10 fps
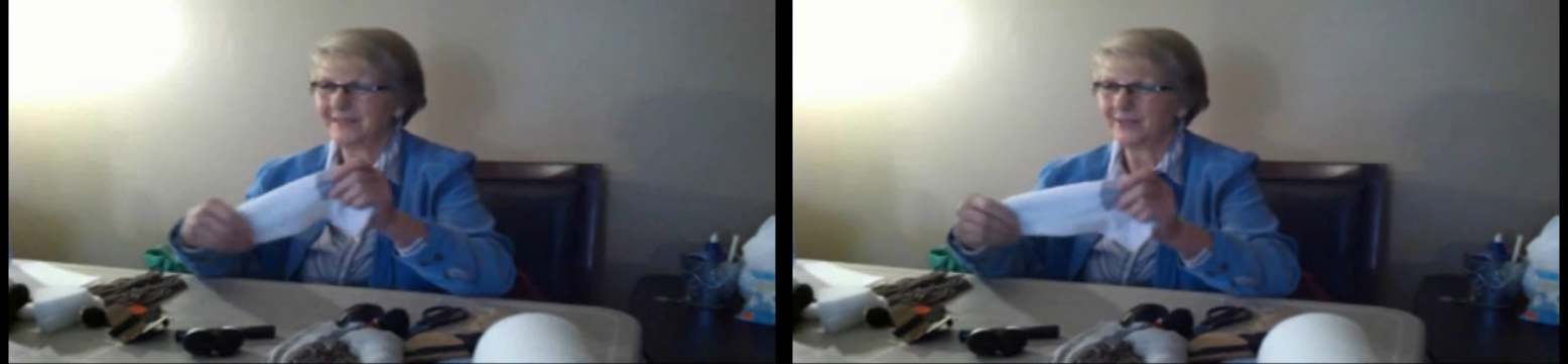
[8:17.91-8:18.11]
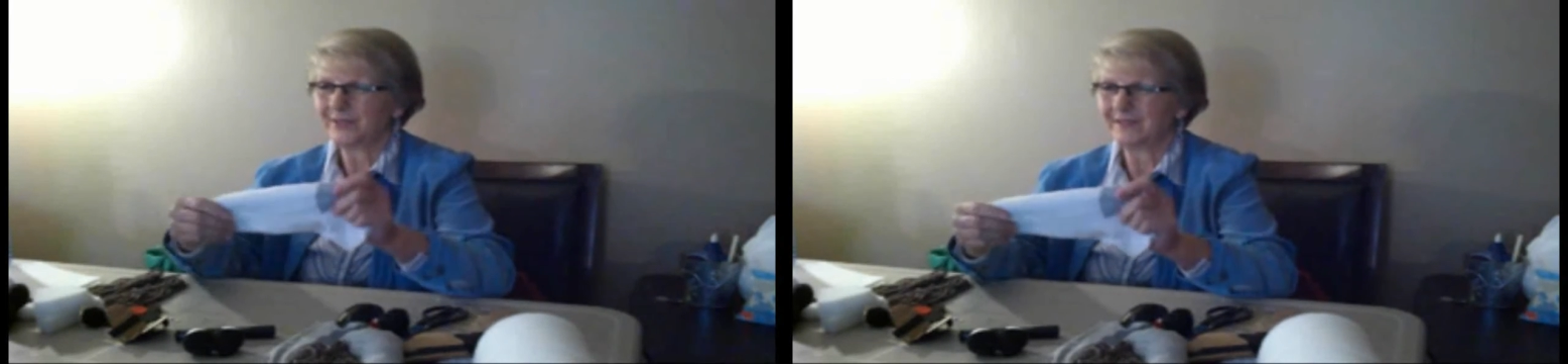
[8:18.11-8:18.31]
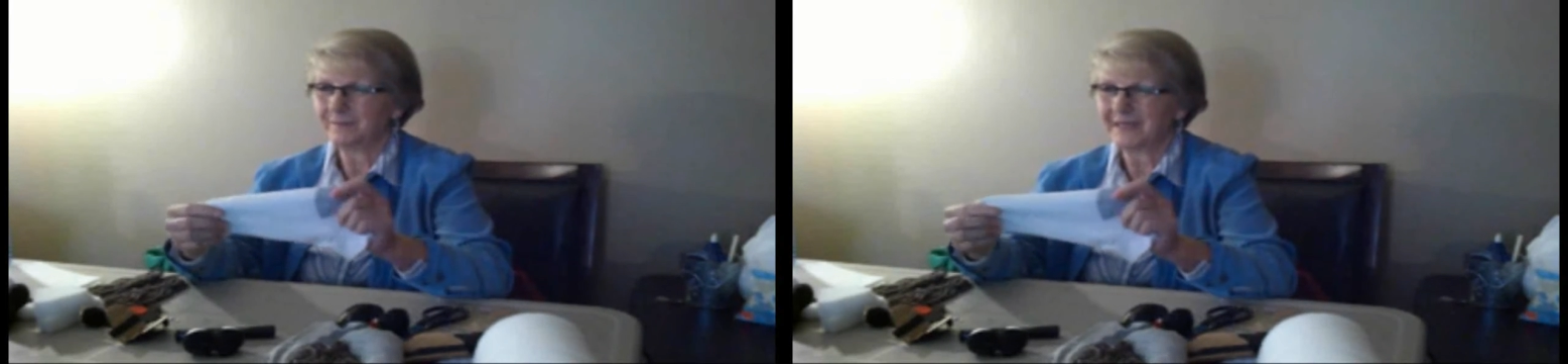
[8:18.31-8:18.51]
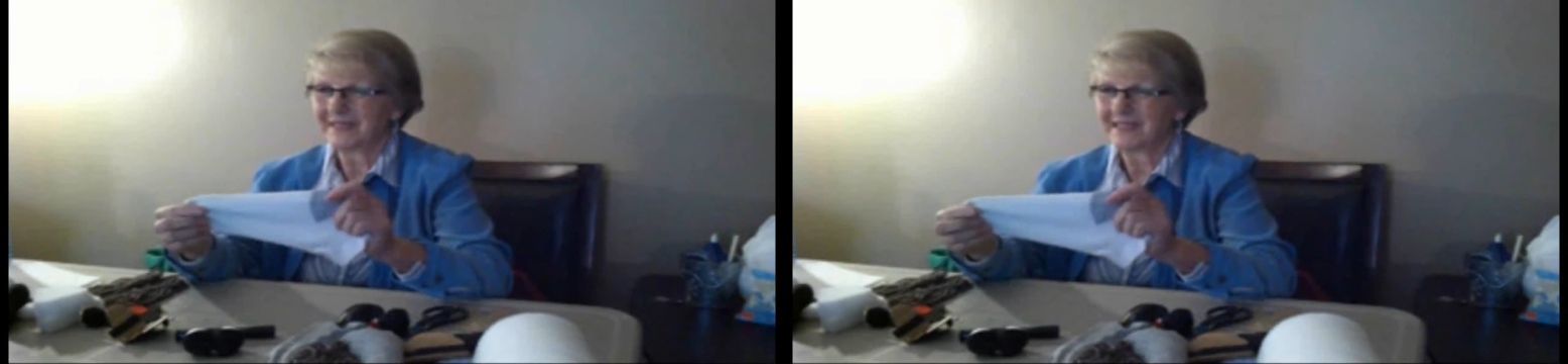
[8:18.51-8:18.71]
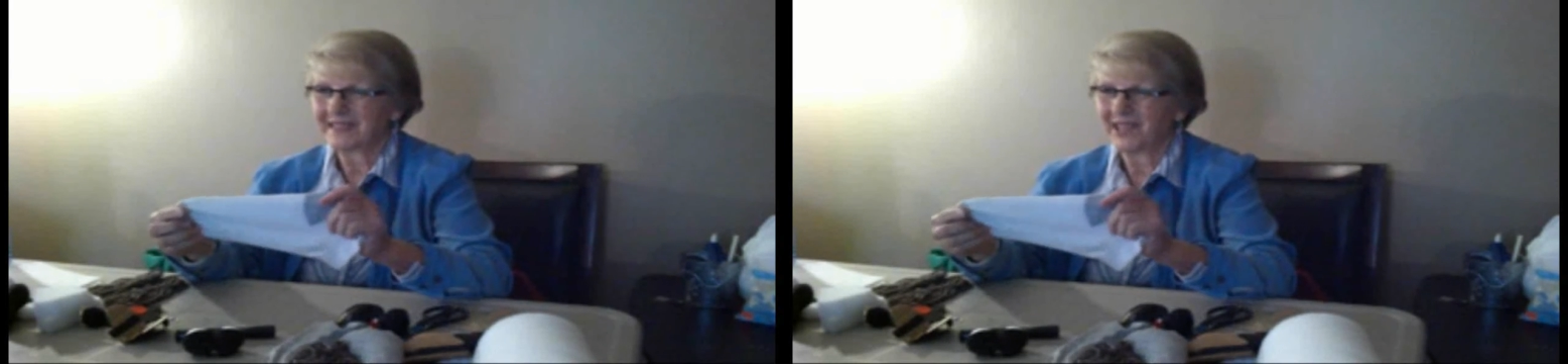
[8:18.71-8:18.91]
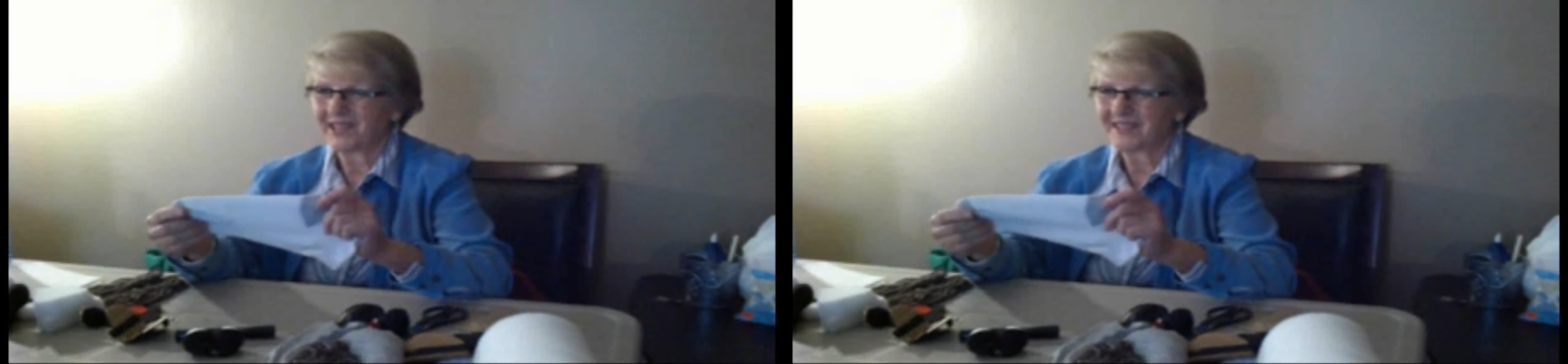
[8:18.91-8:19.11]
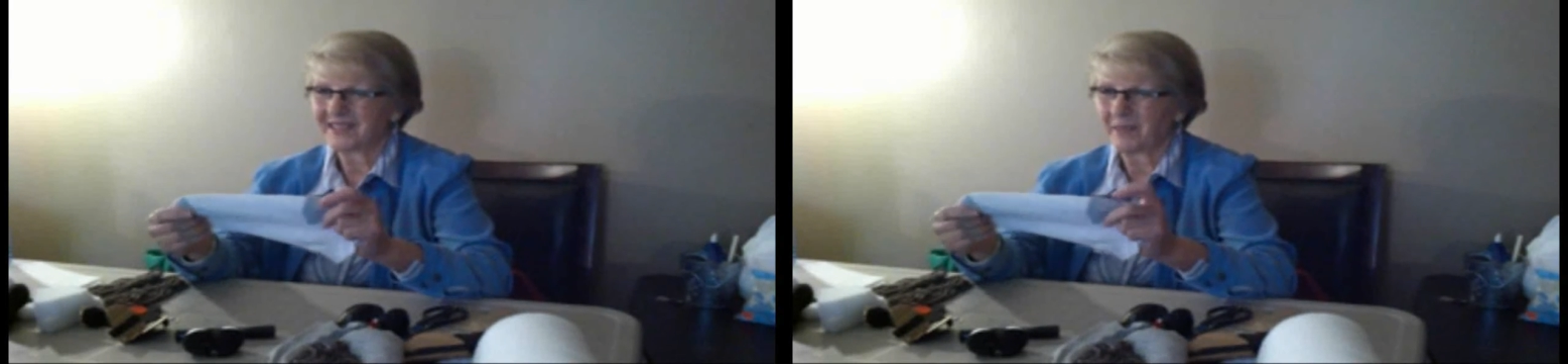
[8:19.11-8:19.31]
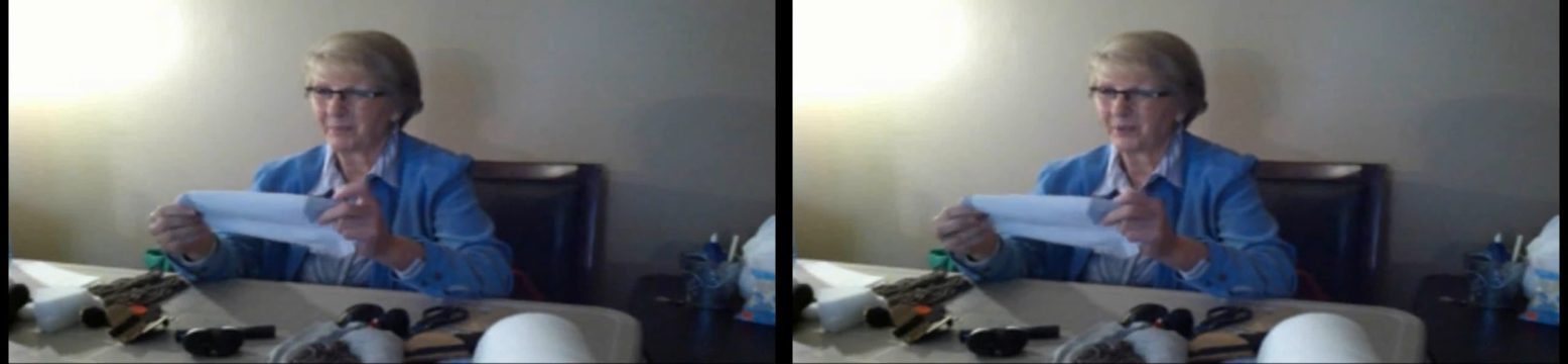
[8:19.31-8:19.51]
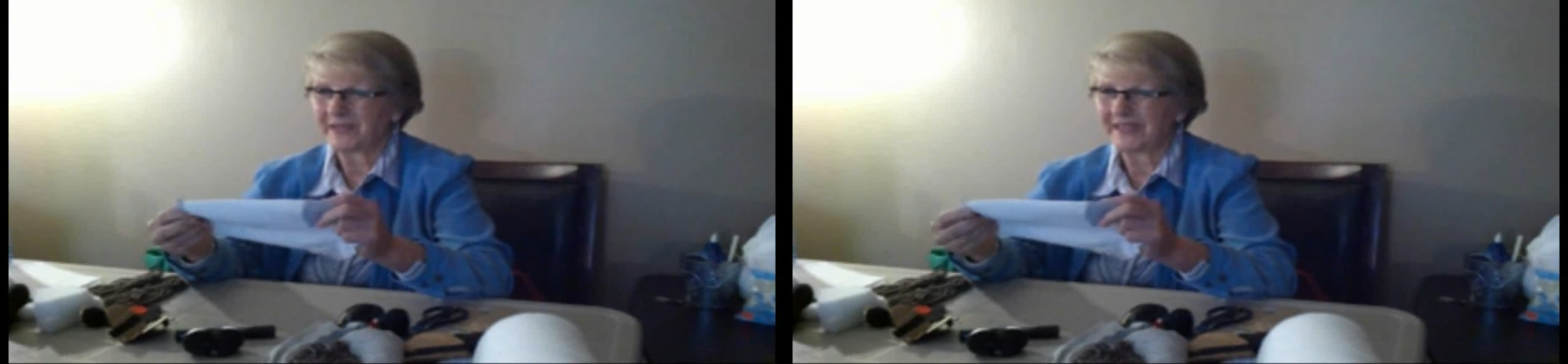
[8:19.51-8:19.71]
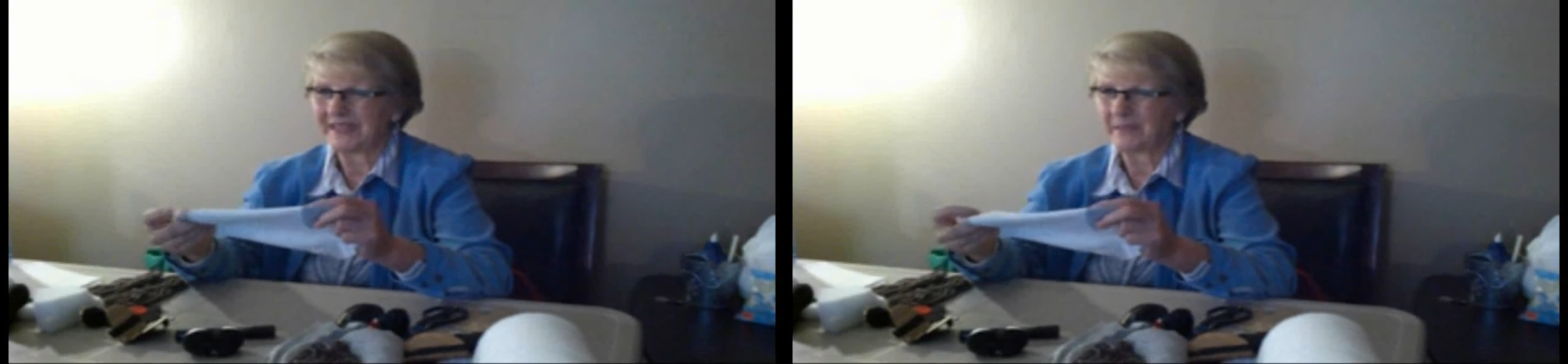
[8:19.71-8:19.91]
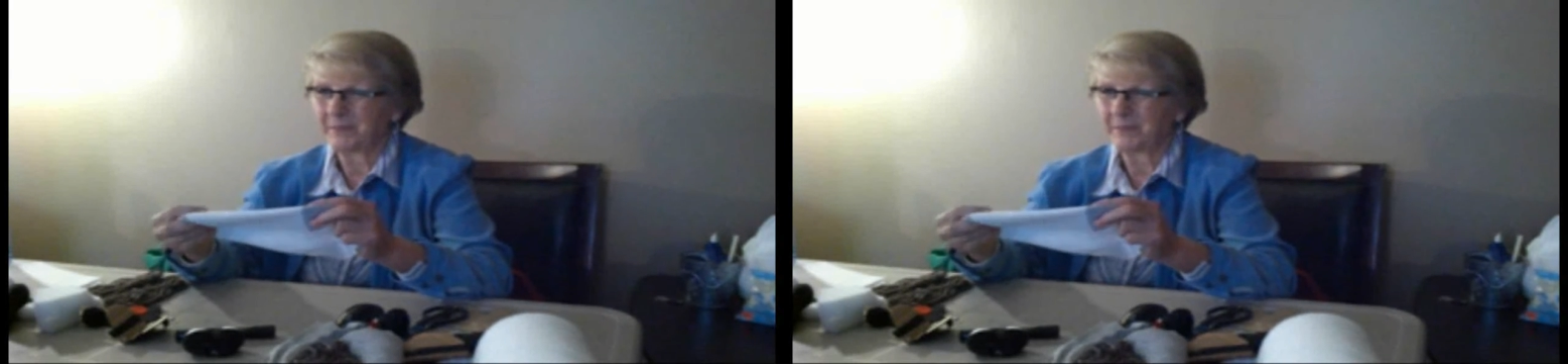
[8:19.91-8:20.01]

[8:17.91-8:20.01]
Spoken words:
to use all my socks up, okay?